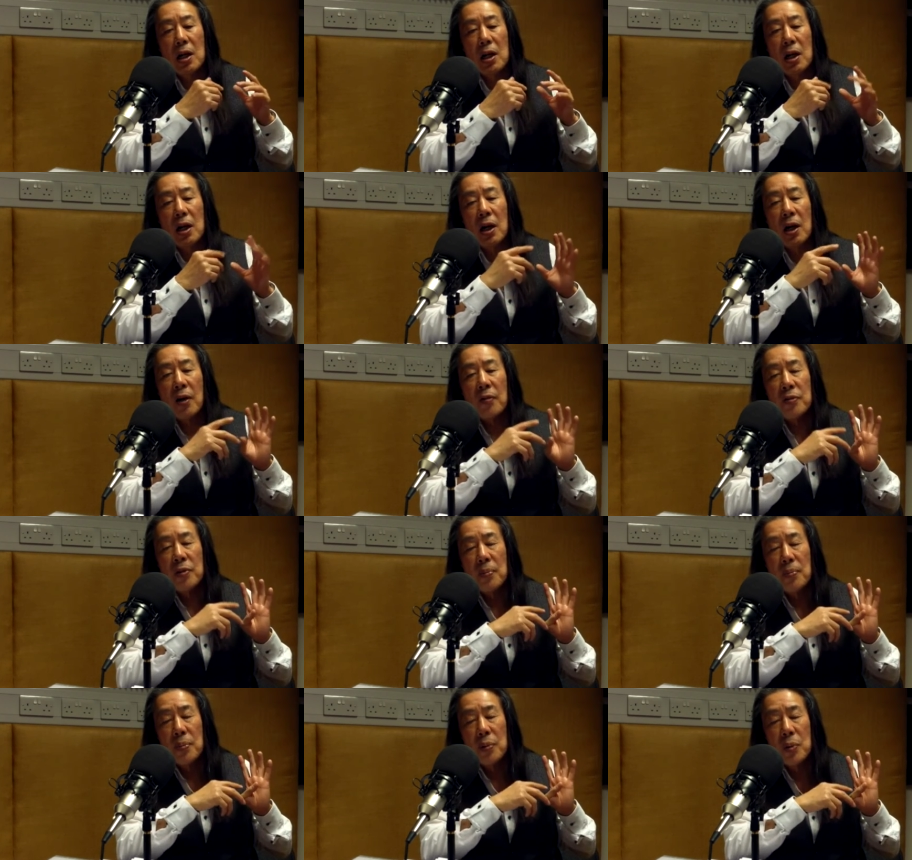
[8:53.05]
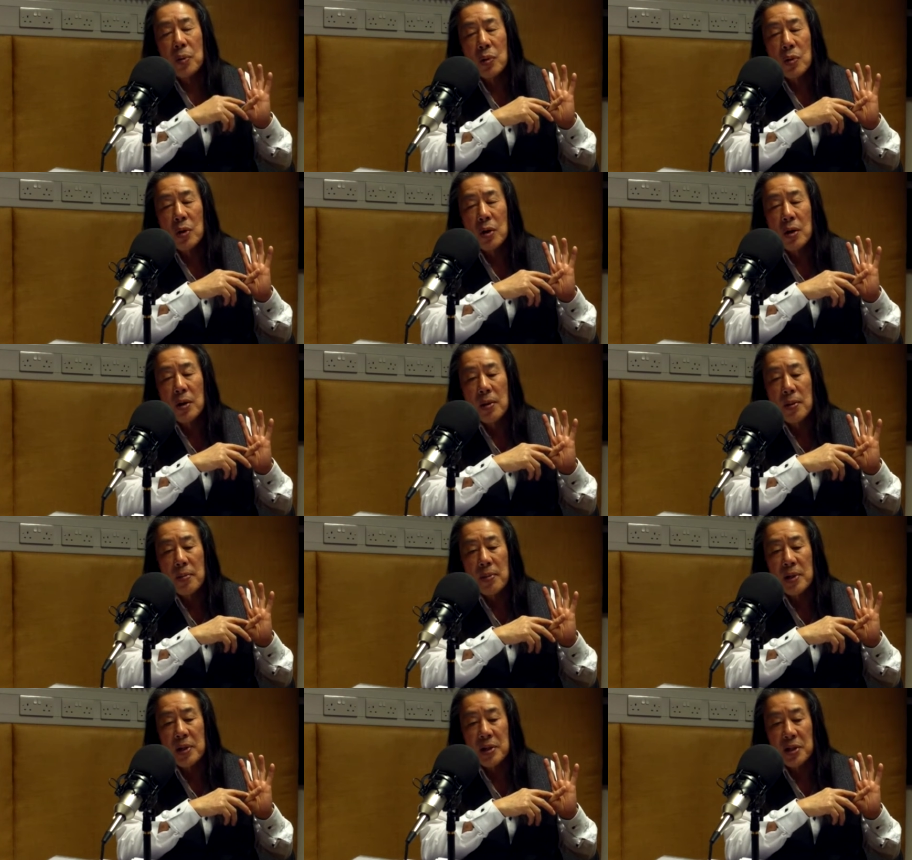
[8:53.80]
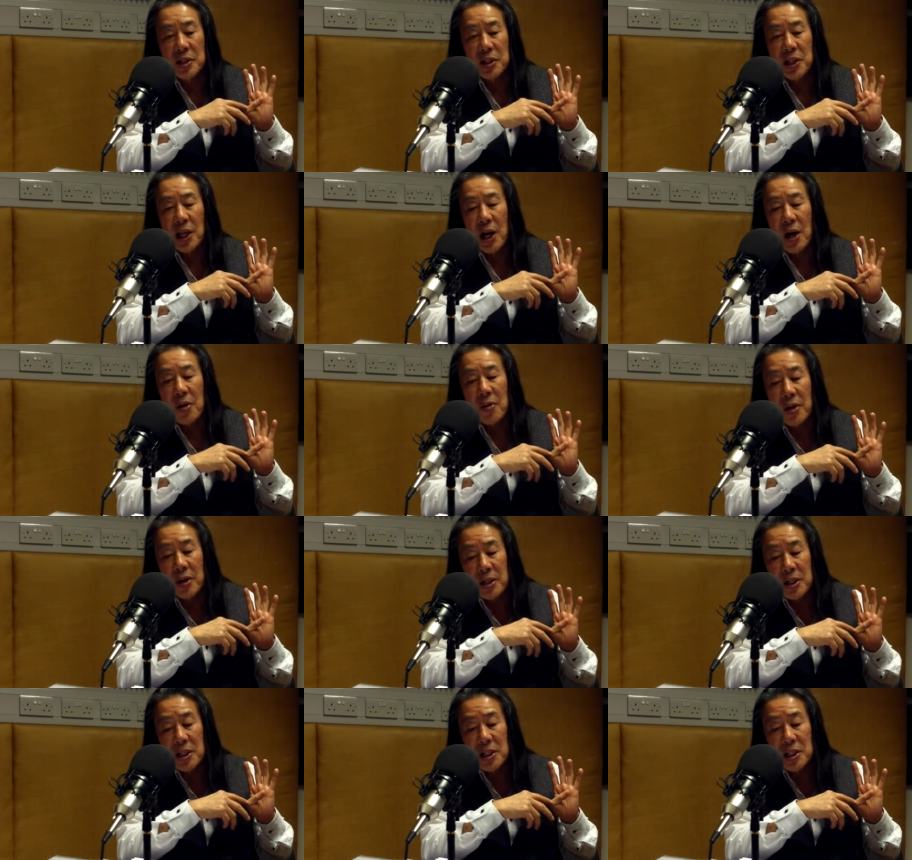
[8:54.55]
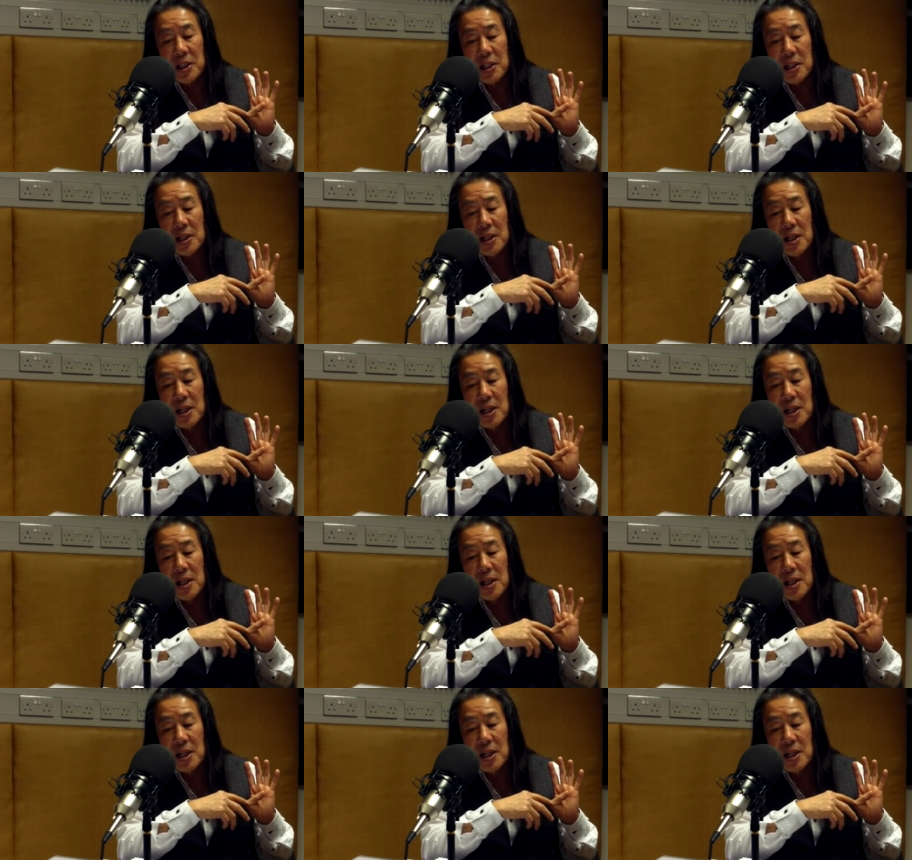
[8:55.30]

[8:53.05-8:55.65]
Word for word: of the poor because they are honest,